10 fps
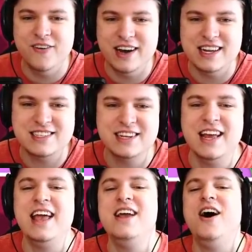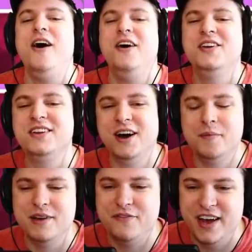what is it? A
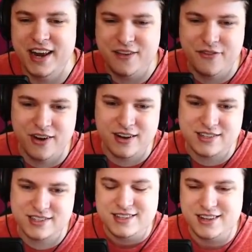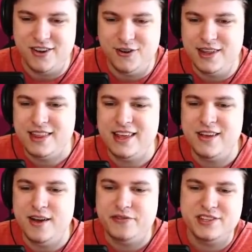uncommon fennec fox. So the only thing
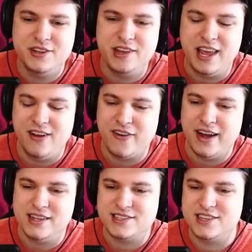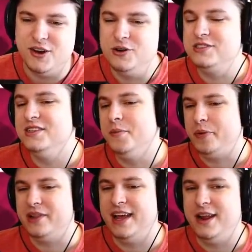you have to do, Kira, is go to the
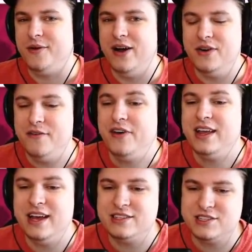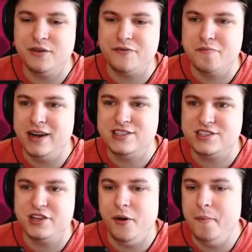playground. If I get by
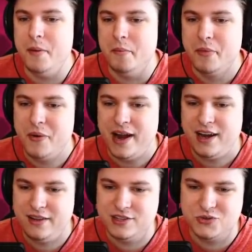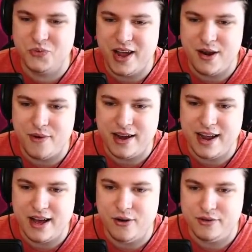some miraculous way right
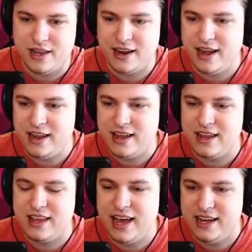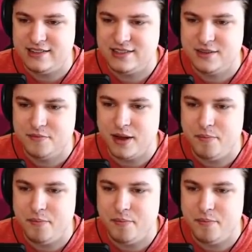now that I can get my